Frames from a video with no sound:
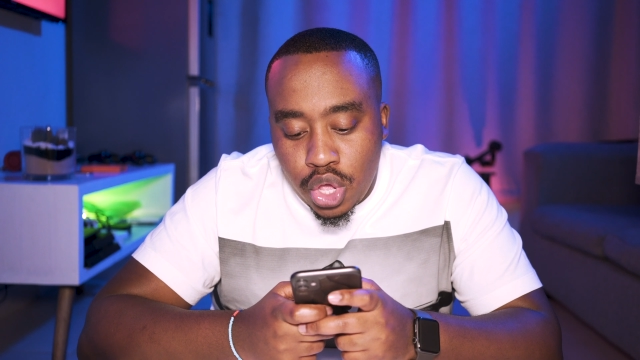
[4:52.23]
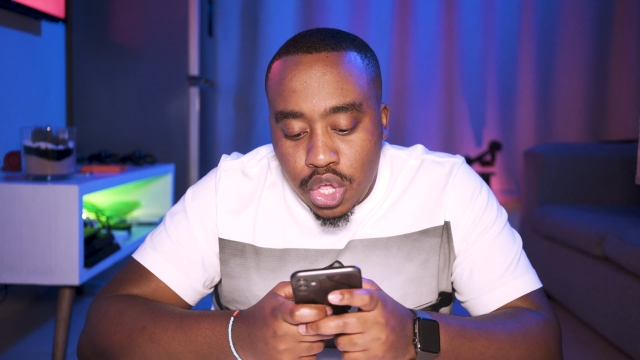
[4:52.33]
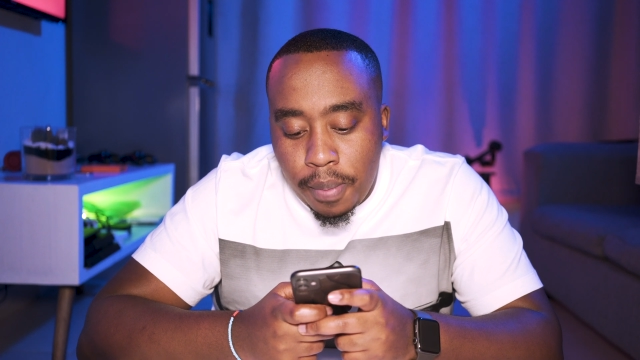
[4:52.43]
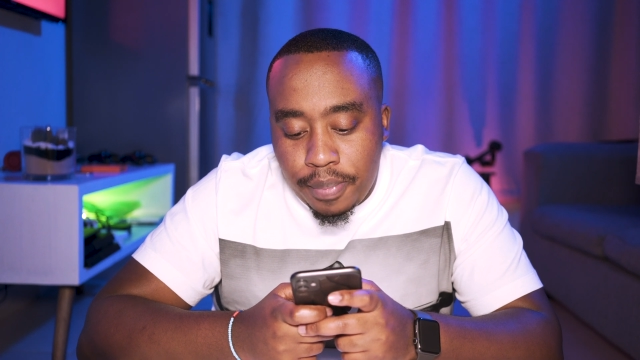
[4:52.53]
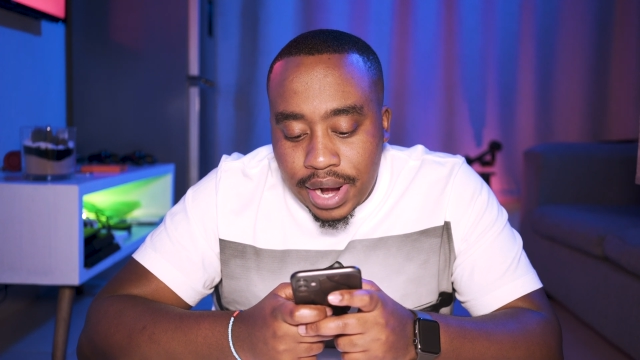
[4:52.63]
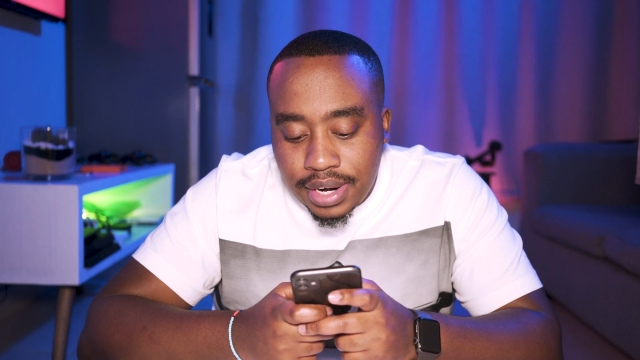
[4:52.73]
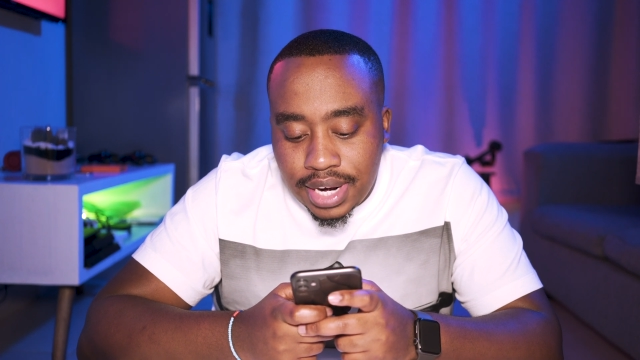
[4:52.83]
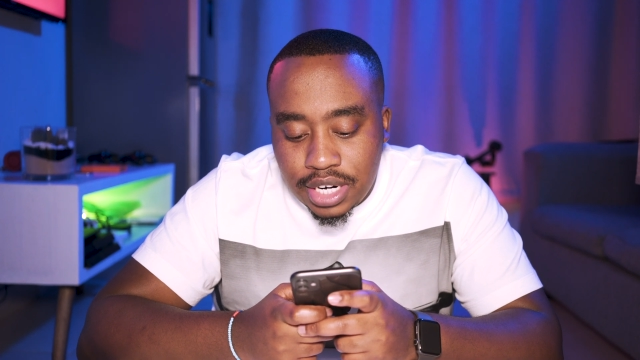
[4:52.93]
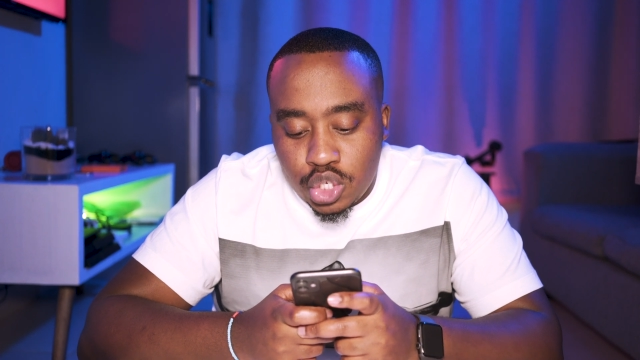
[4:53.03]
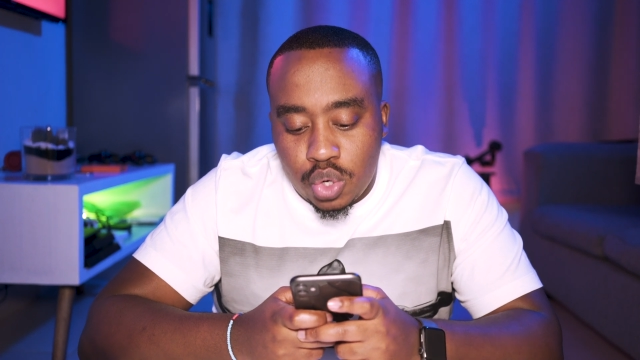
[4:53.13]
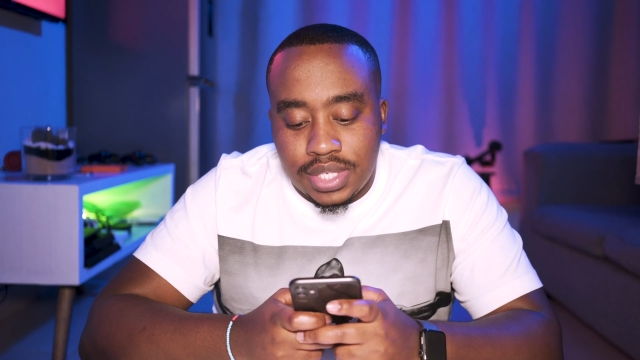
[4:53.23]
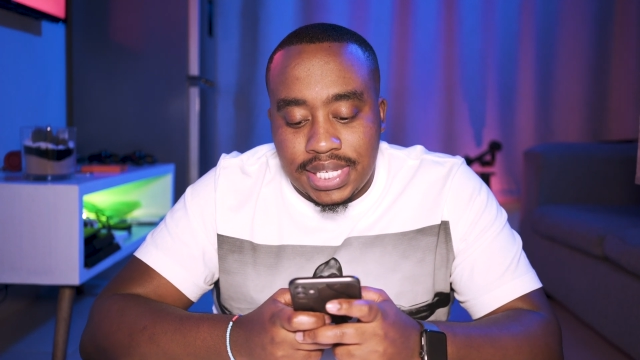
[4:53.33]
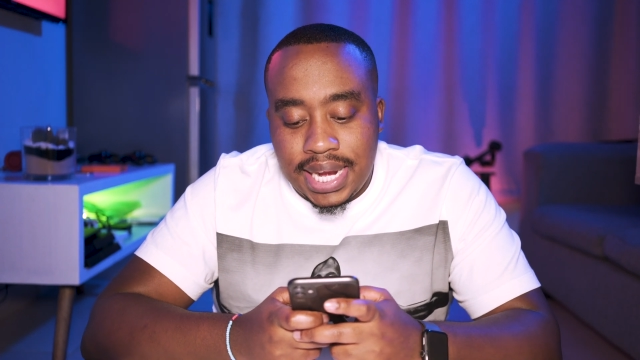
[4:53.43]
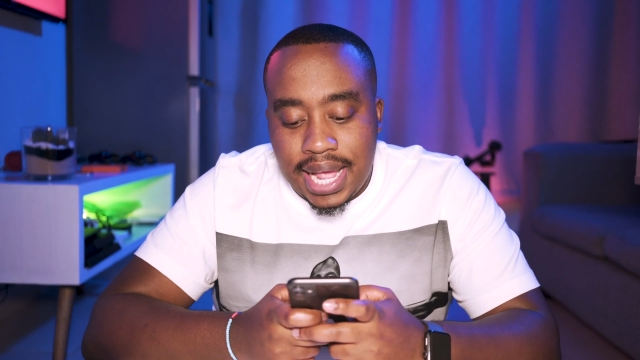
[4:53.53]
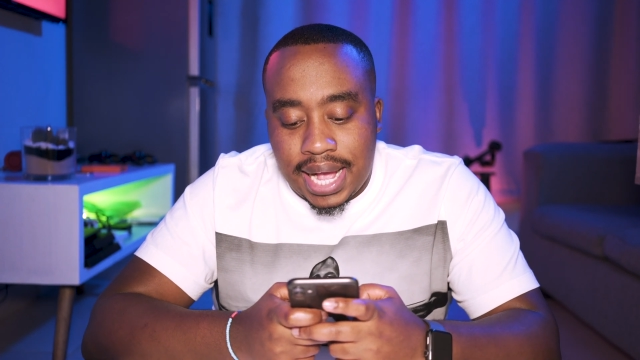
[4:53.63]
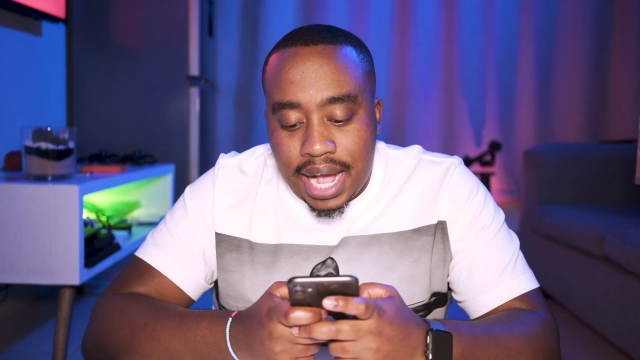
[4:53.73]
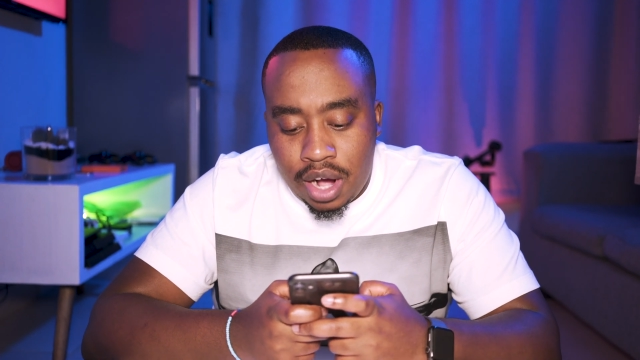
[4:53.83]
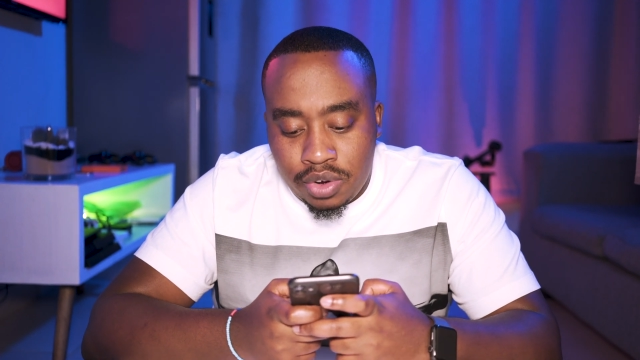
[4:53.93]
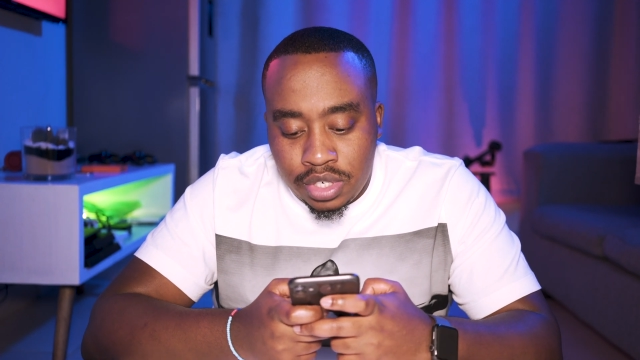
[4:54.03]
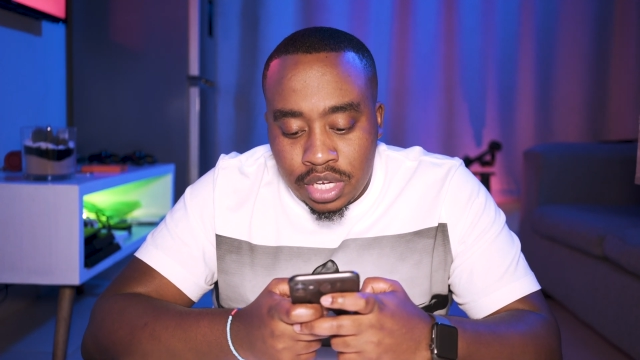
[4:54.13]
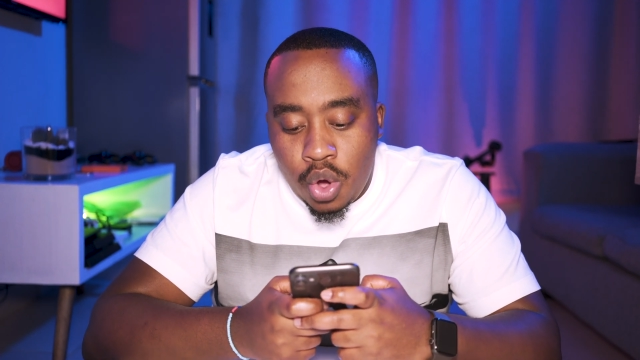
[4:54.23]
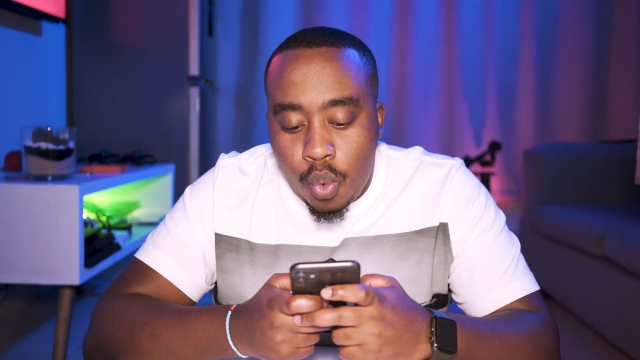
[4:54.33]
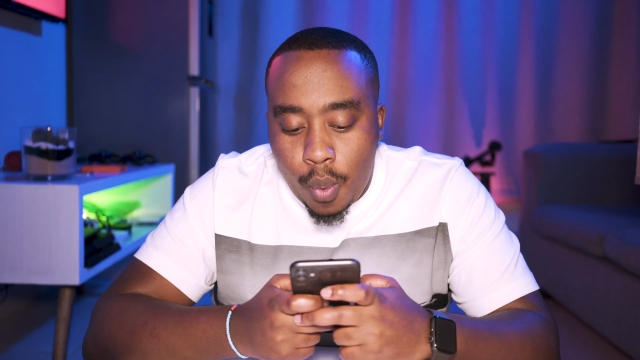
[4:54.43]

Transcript: your Brandon_ZA account,